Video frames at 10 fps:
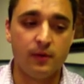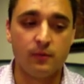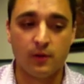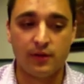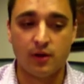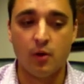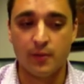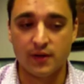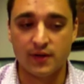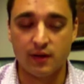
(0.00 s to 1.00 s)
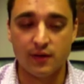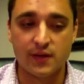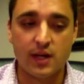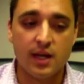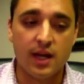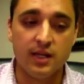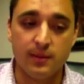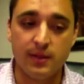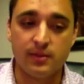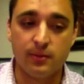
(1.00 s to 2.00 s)
with coping skills. In
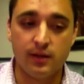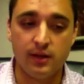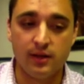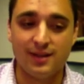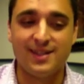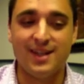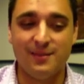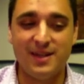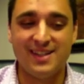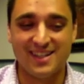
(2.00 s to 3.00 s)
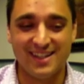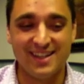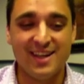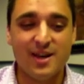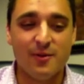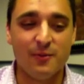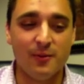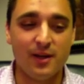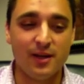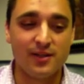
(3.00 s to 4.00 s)
DBT,
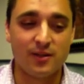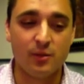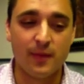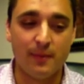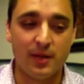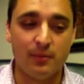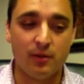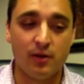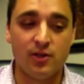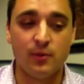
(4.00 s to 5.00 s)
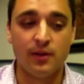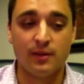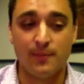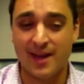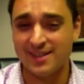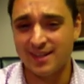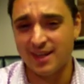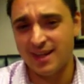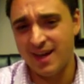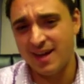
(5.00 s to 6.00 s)
we assume that people are doing the best that they
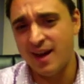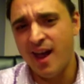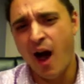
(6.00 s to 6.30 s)
can.